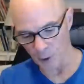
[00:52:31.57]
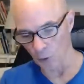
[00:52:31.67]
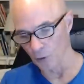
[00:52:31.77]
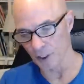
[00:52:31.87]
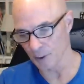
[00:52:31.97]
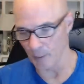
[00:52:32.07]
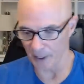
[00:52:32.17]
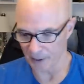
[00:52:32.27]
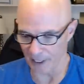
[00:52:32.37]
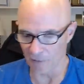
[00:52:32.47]
told this
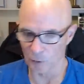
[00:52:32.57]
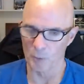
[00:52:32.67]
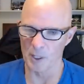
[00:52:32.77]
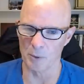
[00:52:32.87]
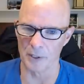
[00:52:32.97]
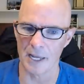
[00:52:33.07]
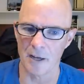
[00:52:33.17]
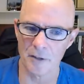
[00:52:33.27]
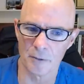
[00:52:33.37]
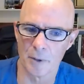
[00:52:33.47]
by several people
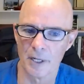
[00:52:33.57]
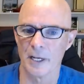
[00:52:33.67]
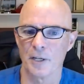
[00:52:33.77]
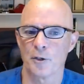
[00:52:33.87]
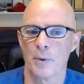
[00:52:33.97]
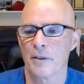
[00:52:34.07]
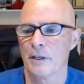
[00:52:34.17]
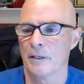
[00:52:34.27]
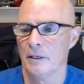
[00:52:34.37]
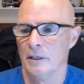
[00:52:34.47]
now that run
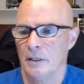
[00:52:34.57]
nitromethane.